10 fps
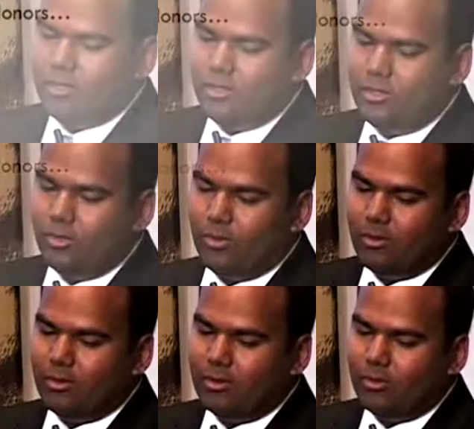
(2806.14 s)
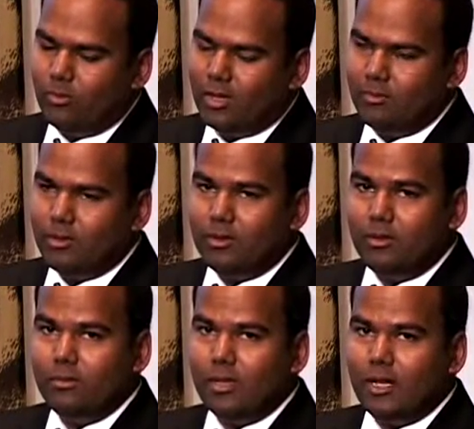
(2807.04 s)
so what I'm going to
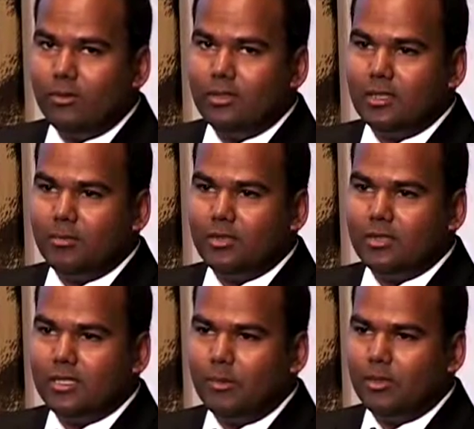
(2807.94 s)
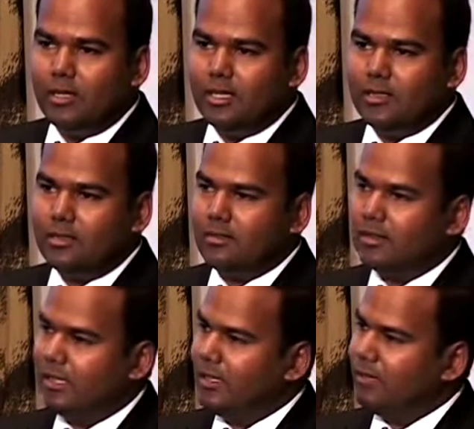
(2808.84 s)
do now is I'm going to summarize
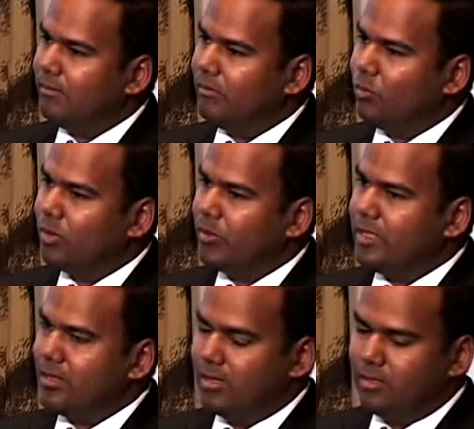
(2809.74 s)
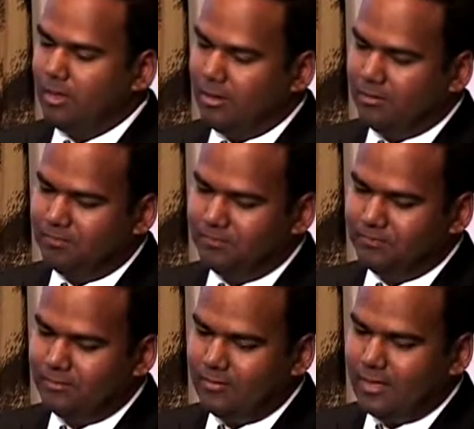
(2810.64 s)
um, what we talked about.
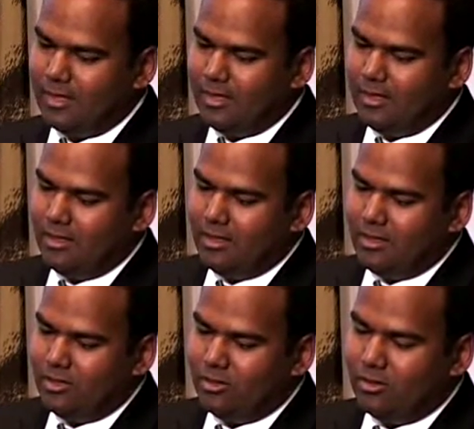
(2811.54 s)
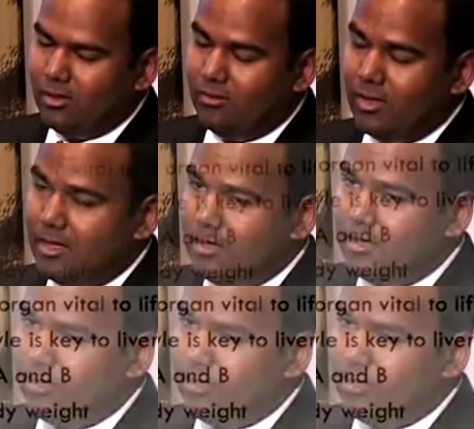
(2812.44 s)
So the liver is an